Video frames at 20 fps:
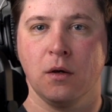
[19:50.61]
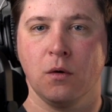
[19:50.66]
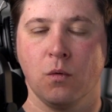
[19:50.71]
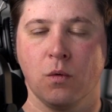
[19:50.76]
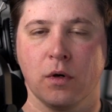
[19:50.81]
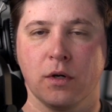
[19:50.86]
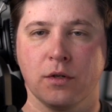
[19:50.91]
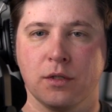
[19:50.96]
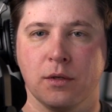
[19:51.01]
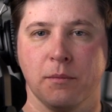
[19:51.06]

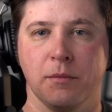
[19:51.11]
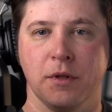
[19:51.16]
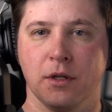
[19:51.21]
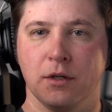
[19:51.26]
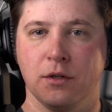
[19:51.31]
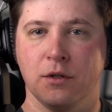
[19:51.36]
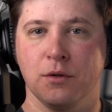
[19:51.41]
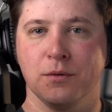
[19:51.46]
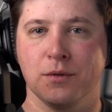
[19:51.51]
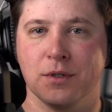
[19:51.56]
What are some of the
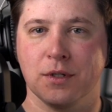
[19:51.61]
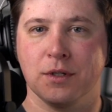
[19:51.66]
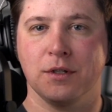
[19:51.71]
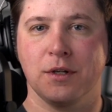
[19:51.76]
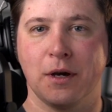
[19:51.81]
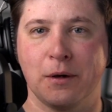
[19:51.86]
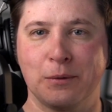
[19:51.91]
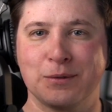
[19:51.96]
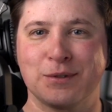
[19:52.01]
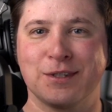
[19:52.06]
do's and
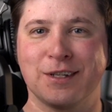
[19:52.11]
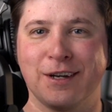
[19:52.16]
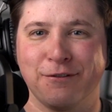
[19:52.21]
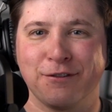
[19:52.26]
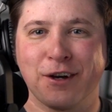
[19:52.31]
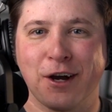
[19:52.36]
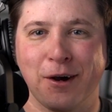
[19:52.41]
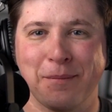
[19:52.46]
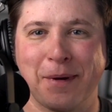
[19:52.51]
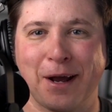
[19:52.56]
don'ts that
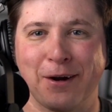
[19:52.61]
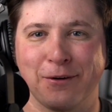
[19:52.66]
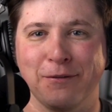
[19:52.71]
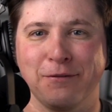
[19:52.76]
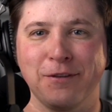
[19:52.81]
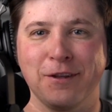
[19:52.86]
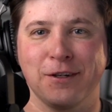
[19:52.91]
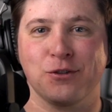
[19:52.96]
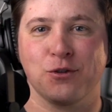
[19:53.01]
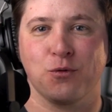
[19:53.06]
have come out
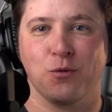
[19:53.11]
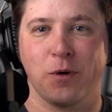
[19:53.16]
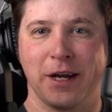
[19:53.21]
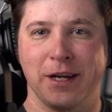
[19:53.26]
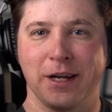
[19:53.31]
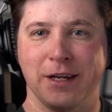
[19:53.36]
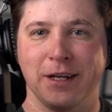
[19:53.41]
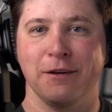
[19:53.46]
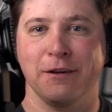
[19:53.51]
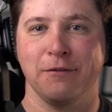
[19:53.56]
of the
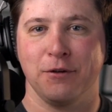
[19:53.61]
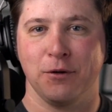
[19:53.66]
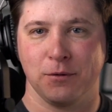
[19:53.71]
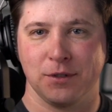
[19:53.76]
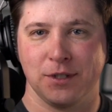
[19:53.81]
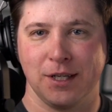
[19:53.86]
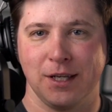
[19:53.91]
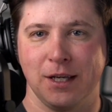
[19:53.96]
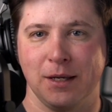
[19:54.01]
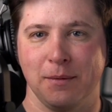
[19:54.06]
training of your
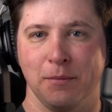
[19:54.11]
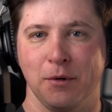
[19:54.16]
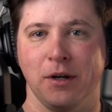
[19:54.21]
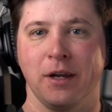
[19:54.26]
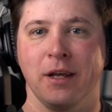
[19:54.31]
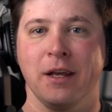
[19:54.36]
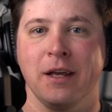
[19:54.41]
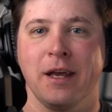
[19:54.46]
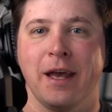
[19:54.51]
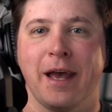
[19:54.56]
team on
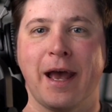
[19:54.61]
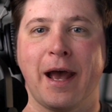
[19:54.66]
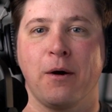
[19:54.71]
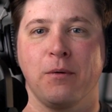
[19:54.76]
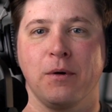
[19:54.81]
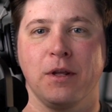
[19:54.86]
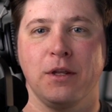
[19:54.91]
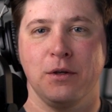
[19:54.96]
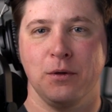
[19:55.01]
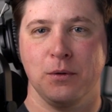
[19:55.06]

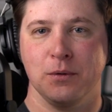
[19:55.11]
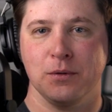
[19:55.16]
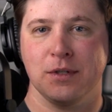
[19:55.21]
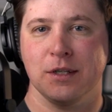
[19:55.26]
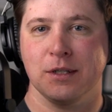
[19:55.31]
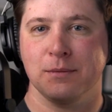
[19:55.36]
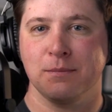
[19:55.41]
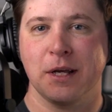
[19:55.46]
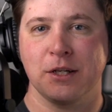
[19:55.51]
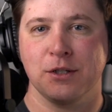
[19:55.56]
how to use
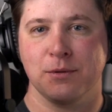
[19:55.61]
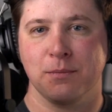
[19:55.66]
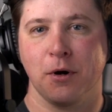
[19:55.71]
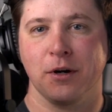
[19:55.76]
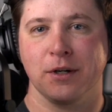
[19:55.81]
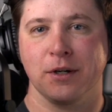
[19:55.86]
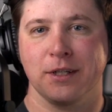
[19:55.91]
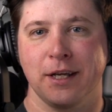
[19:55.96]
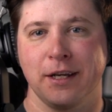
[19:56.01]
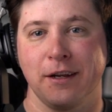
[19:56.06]
this
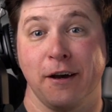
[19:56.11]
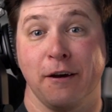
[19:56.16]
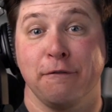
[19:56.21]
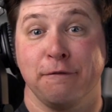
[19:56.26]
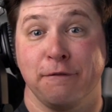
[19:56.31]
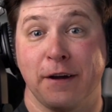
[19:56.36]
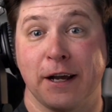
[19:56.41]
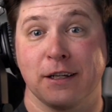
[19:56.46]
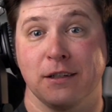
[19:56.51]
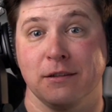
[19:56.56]
benchmark data
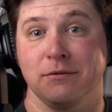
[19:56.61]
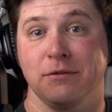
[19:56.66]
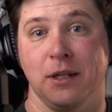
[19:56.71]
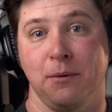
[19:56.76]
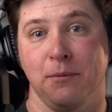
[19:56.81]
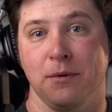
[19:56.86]
effectively with